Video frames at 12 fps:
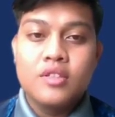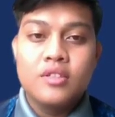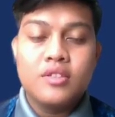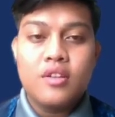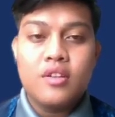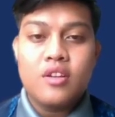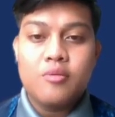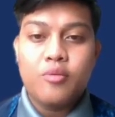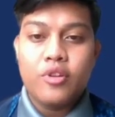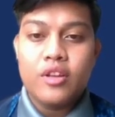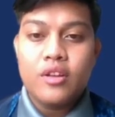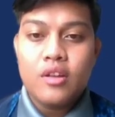Ciliary
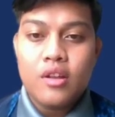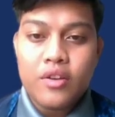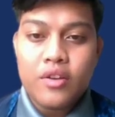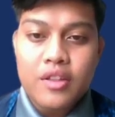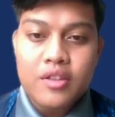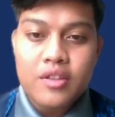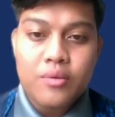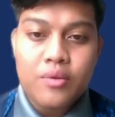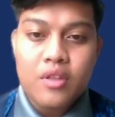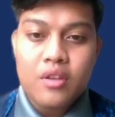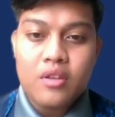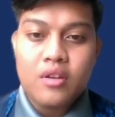body, located
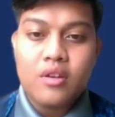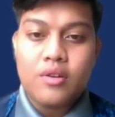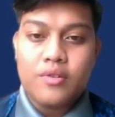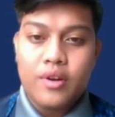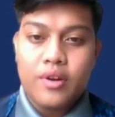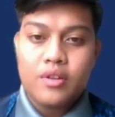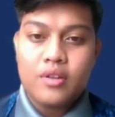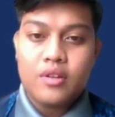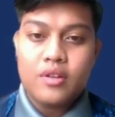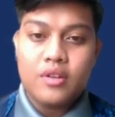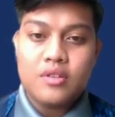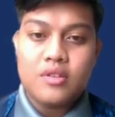within the choroid,
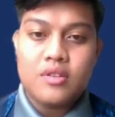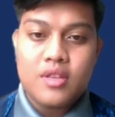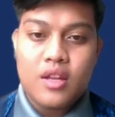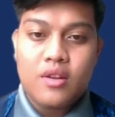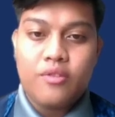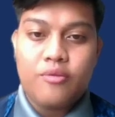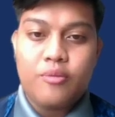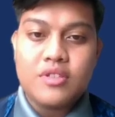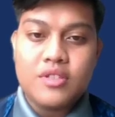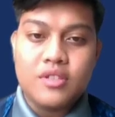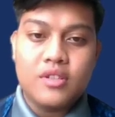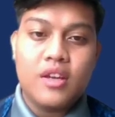is a set of
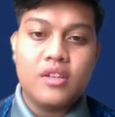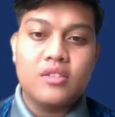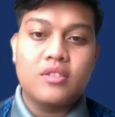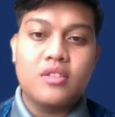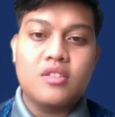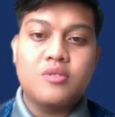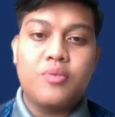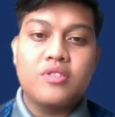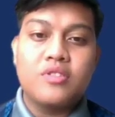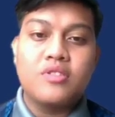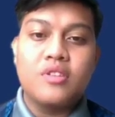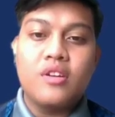muscle and
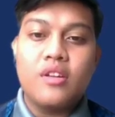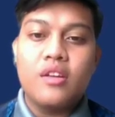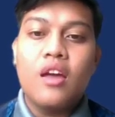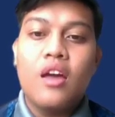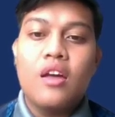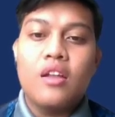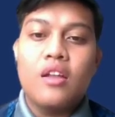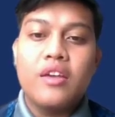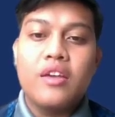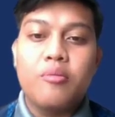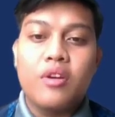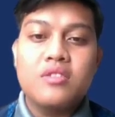suspensory
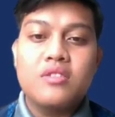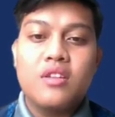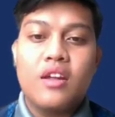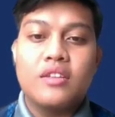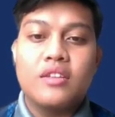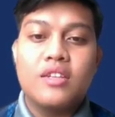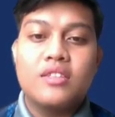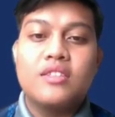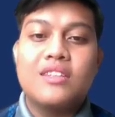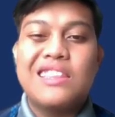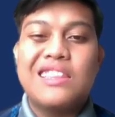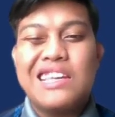ligaments that adjust
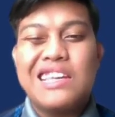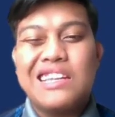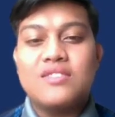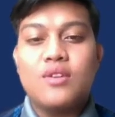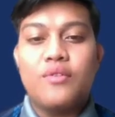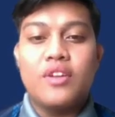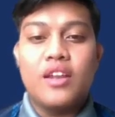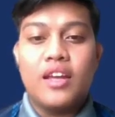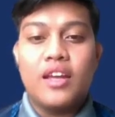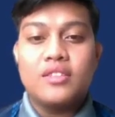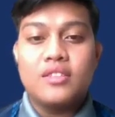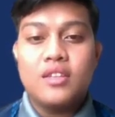the thickness of the
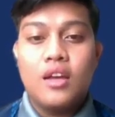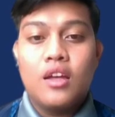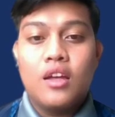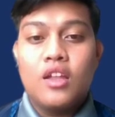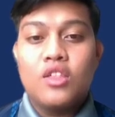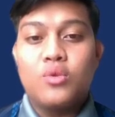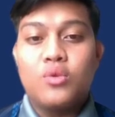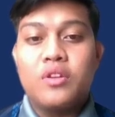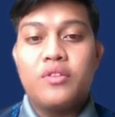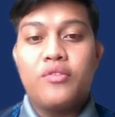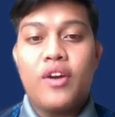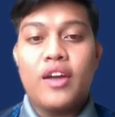lens to
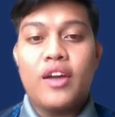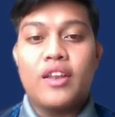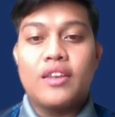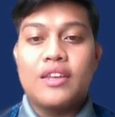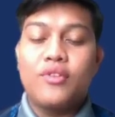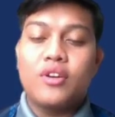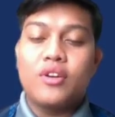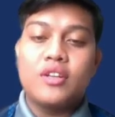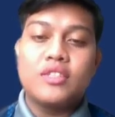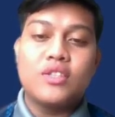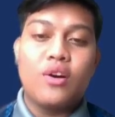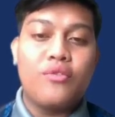refine the
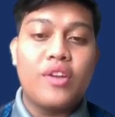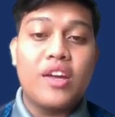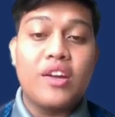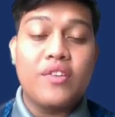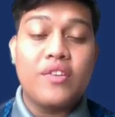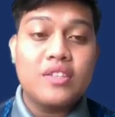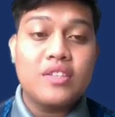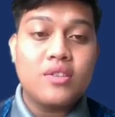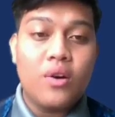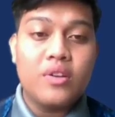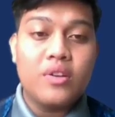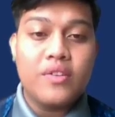focus of light rays
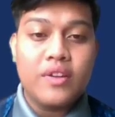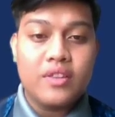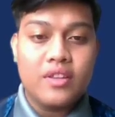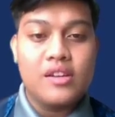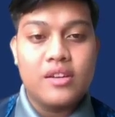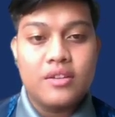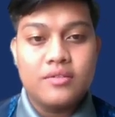on the retina.